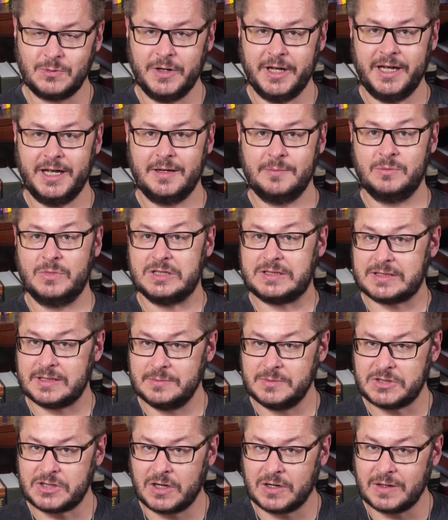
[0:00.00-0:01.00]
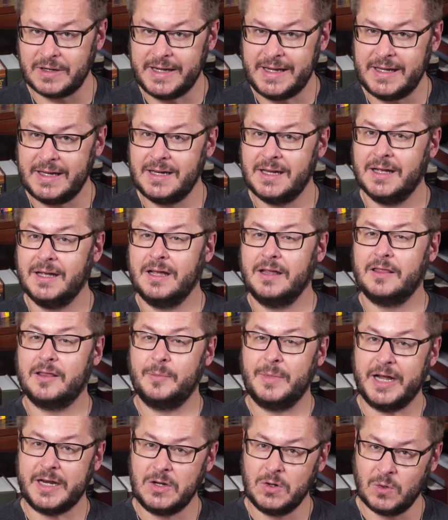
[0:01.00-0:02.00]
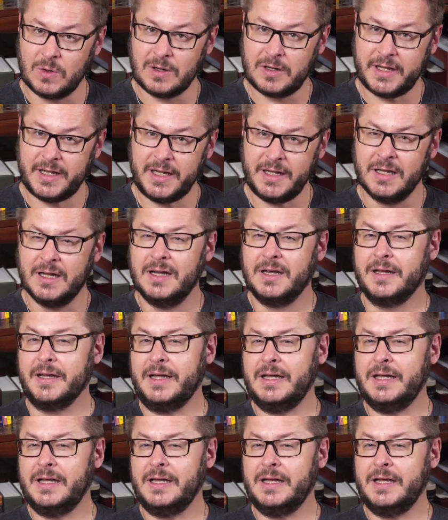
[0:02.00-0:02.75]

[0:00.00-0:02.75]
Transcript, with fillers: When Muslims are in the minority,